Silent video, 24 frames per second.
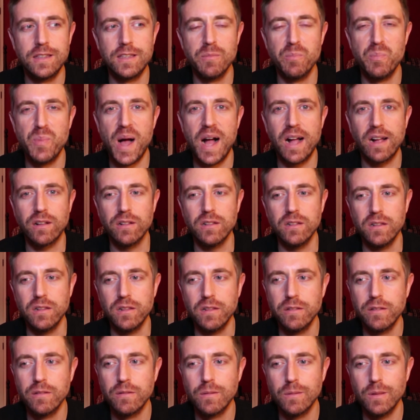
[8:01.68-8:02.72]

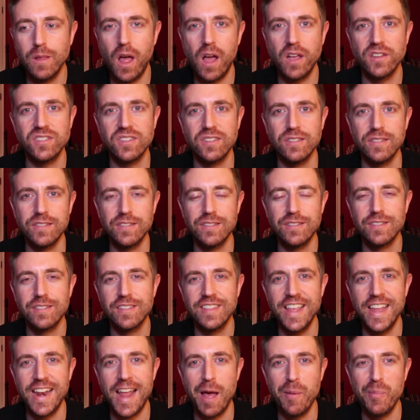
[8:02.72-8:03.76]
debacle losses
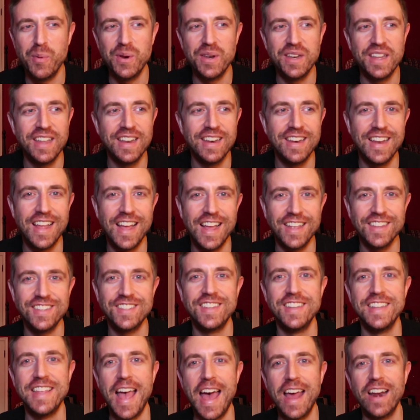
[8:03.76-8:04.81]
that happened in
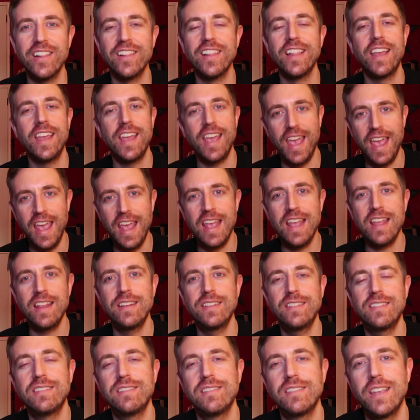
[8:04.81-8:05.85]
Seattle
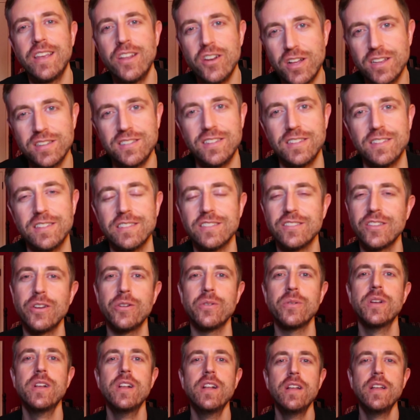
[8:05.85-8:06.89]
and in Austin.
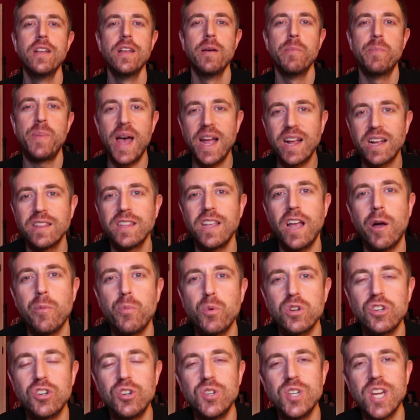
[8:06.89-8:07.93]
So back on the
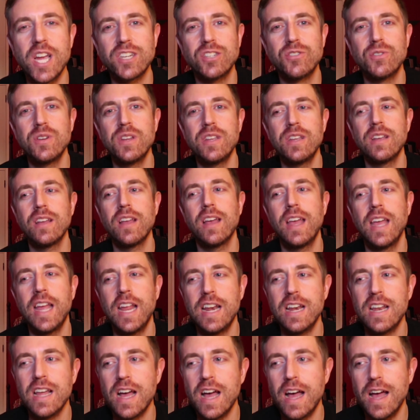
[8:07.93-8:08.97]
upward trajectory,
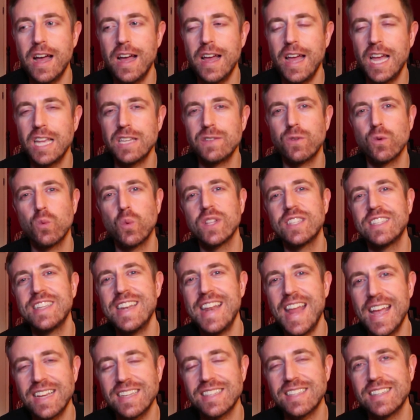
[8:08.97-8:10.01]
and as for what's
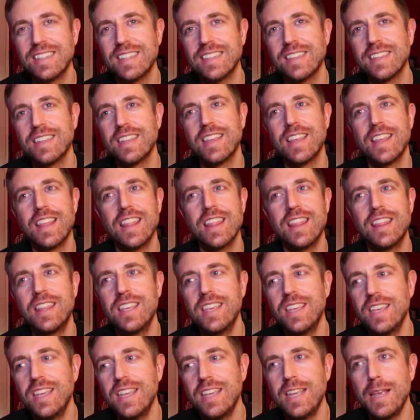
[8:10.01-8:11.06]
next,
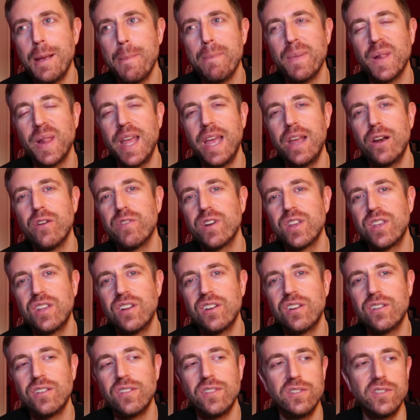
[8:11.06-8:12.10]
the plan over
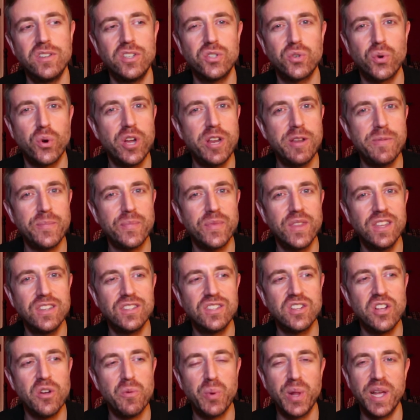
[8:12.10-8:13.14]
here in Detroit is
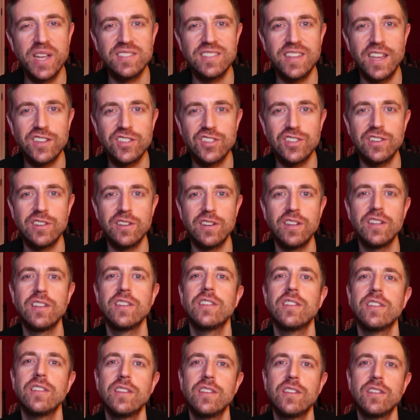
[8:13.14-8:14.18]
to go play a session
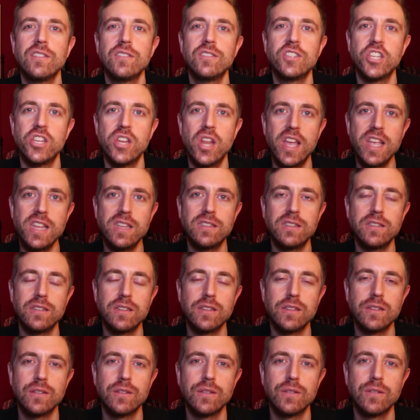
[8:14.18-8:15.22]

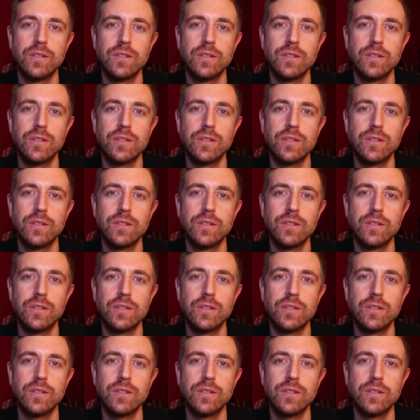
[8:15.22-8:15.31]
tonight,